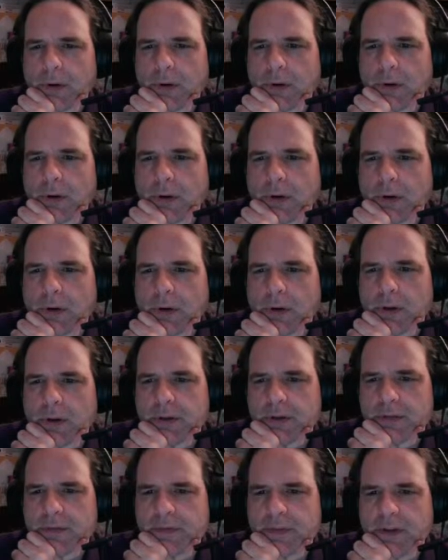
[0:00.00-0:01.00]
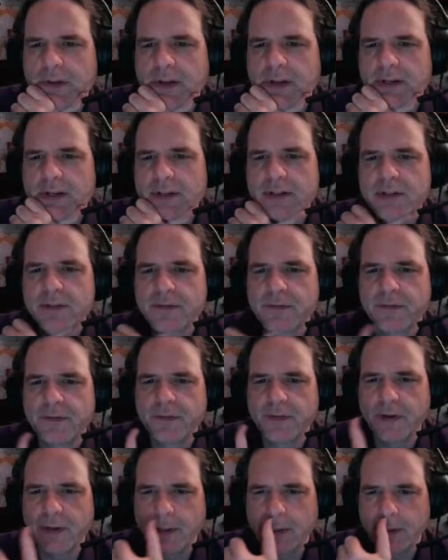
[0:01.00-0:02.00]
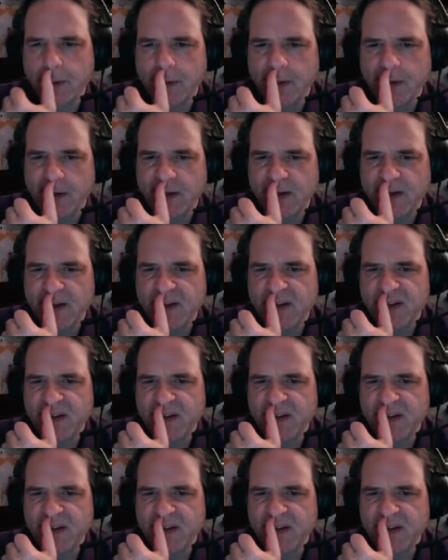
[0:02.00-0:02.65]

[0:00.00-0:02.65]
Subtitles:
All of that is fine.